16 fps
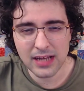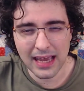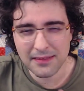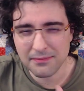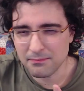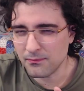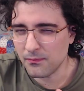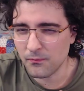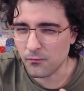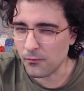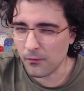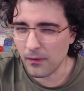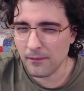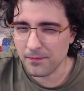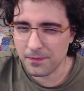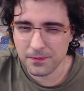I
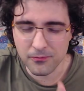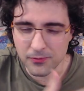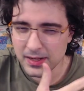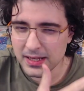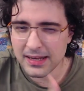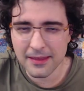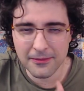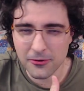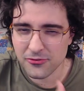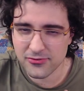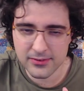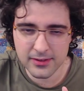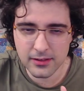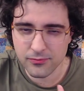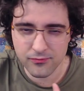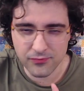really, there
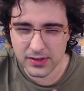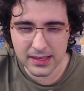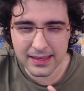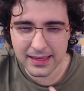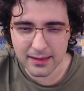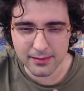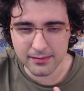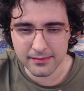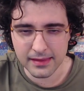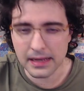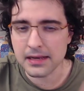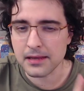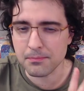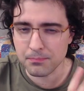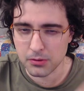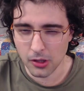still really isn't
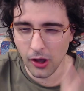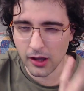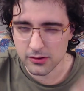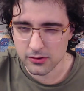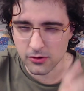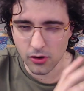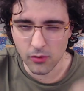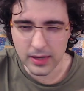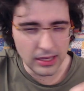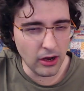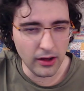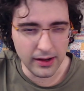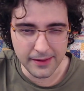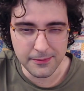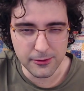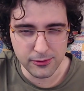any plot going
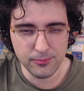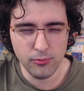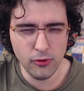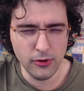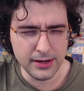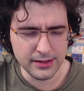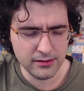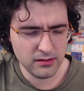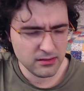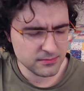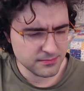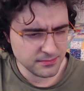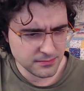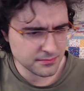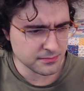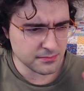on at this point.
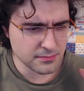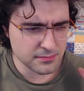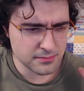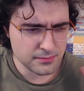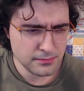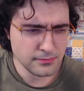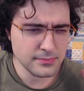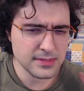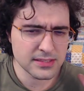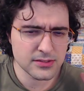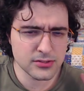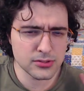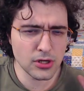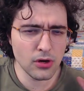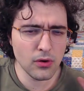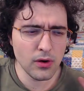
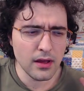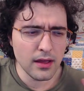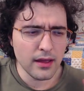So,